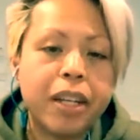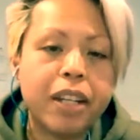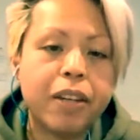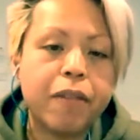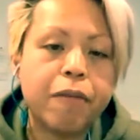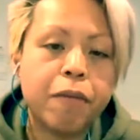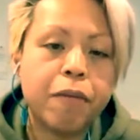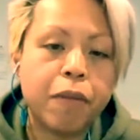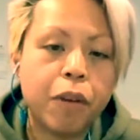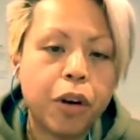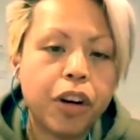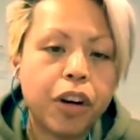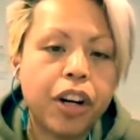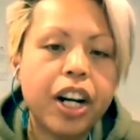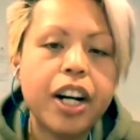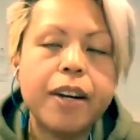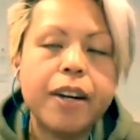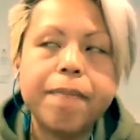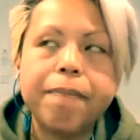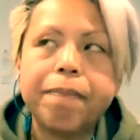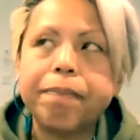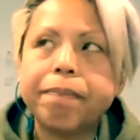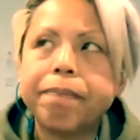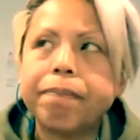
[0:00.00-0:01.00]
for it.
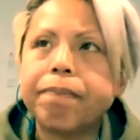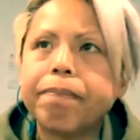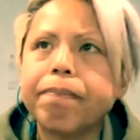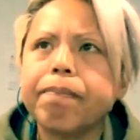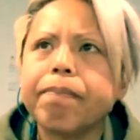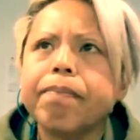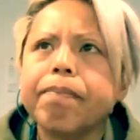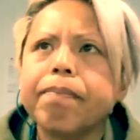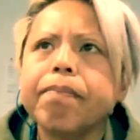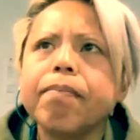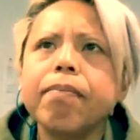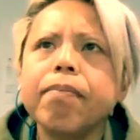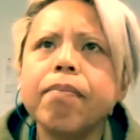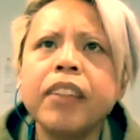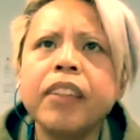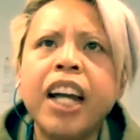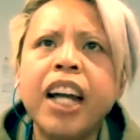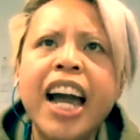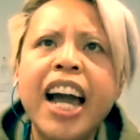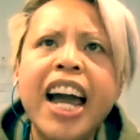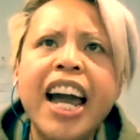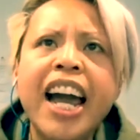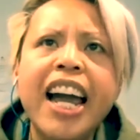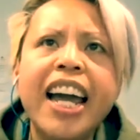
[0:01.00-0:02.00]

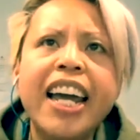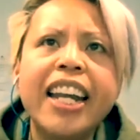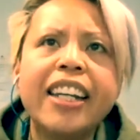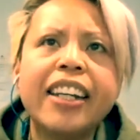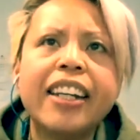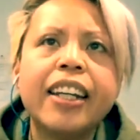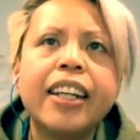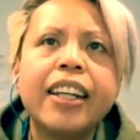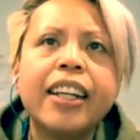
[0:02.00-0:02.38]
And